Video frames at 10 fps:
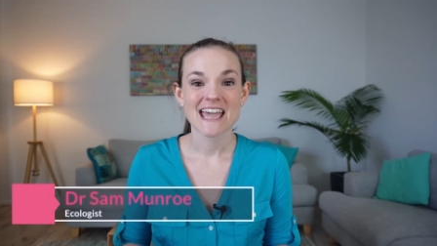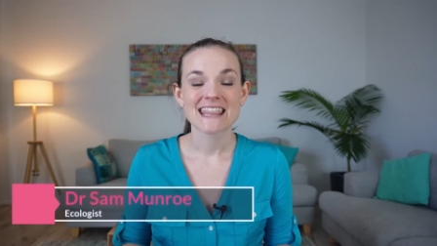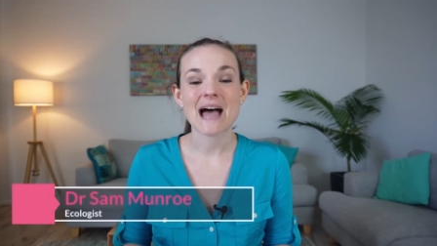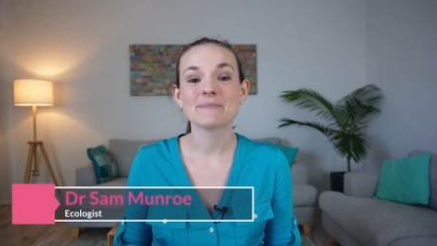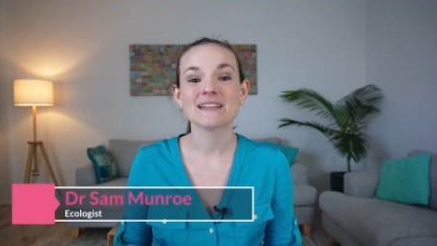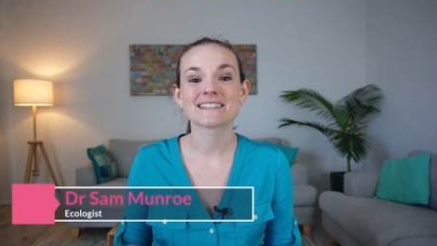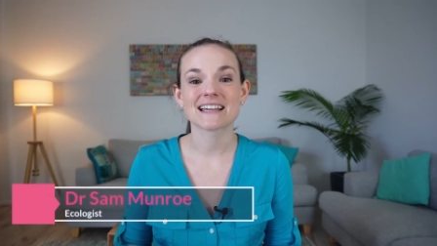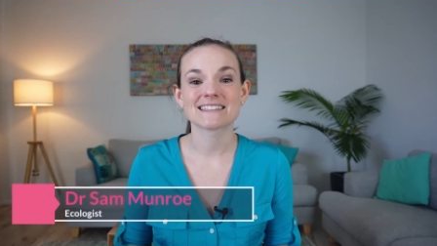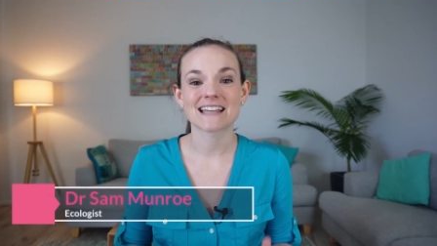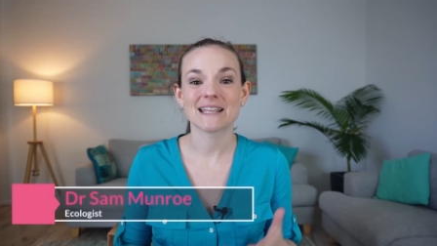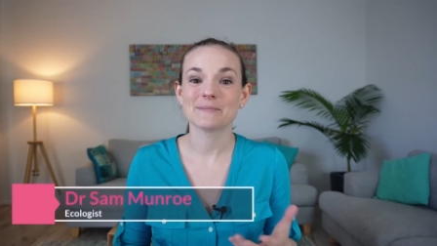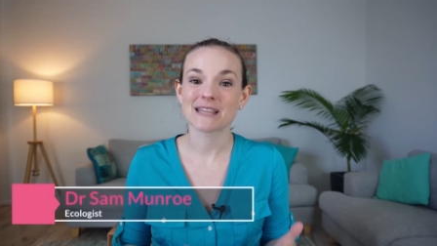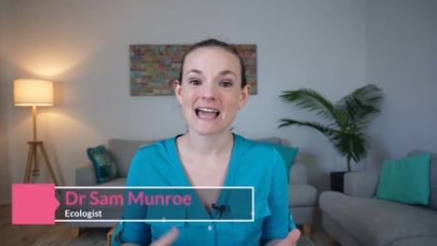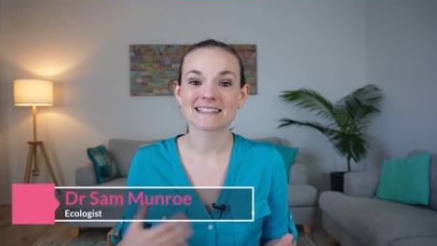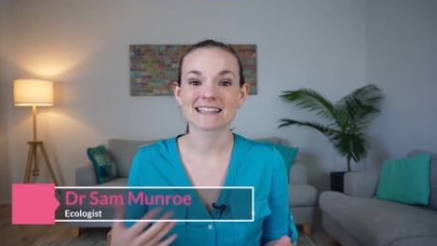That means I study
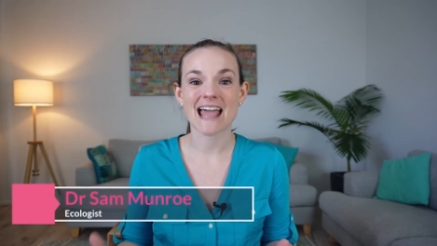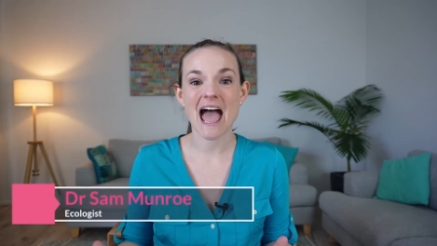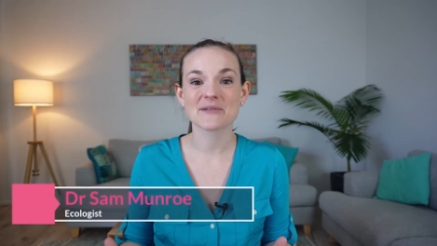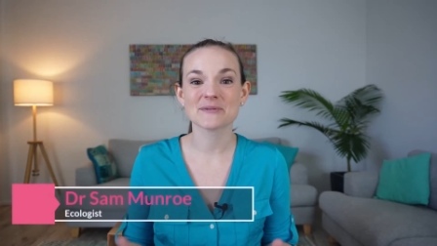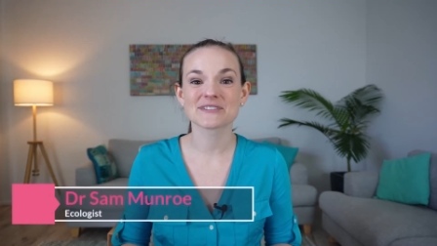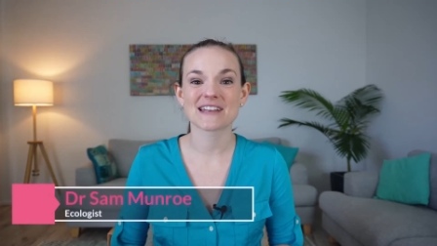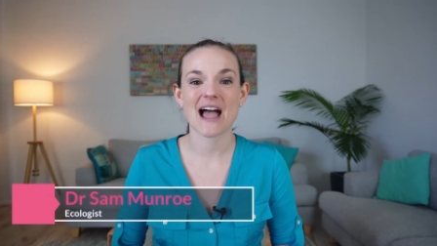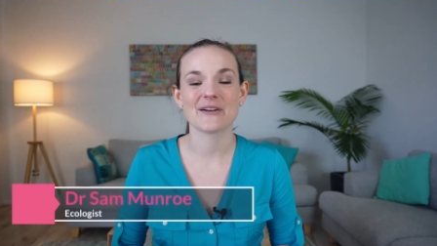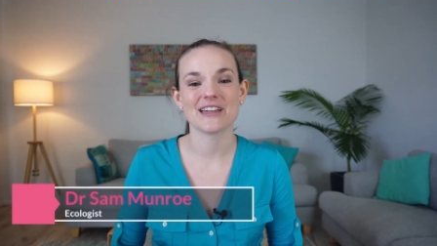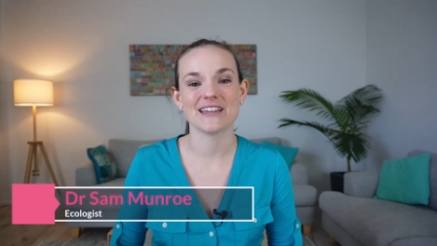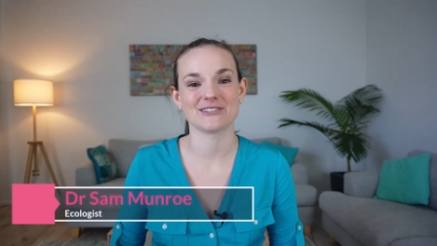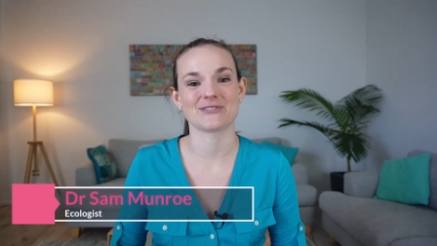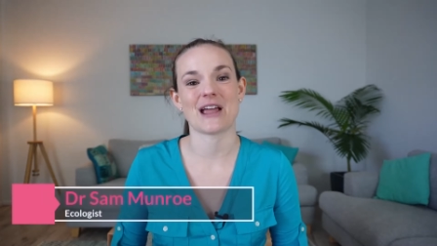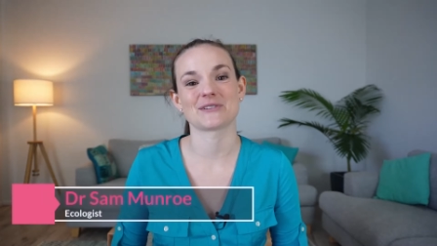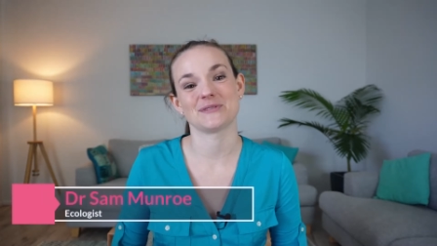plants and animals and how they
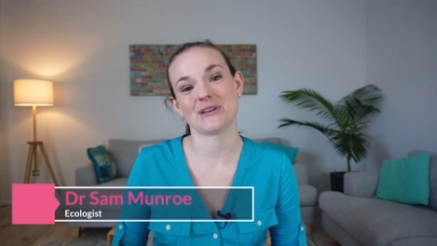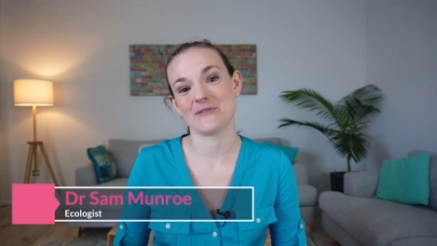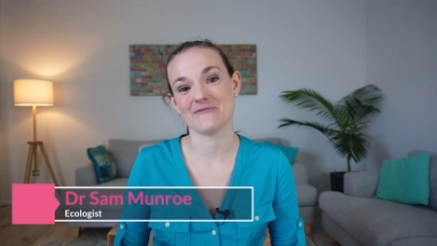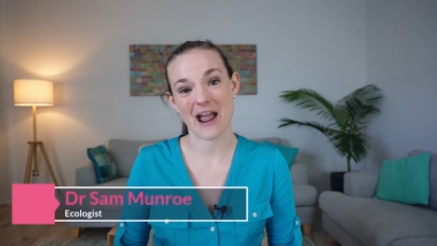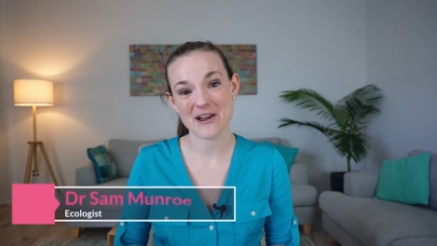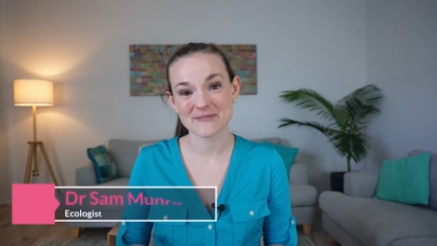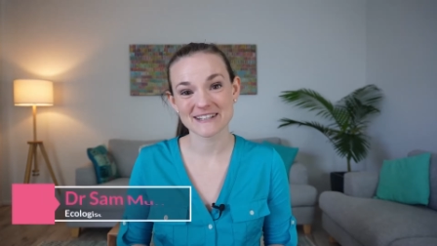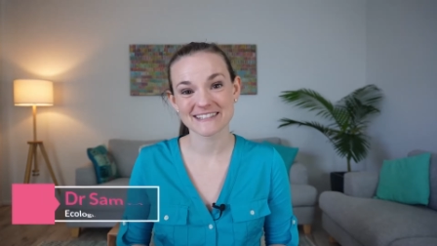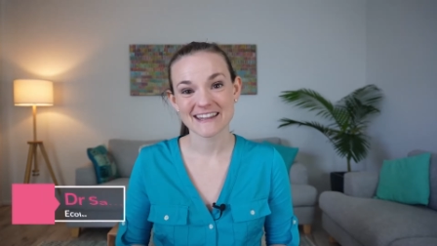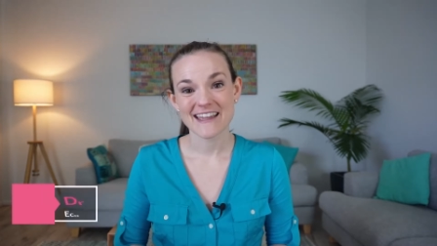interact with their environment.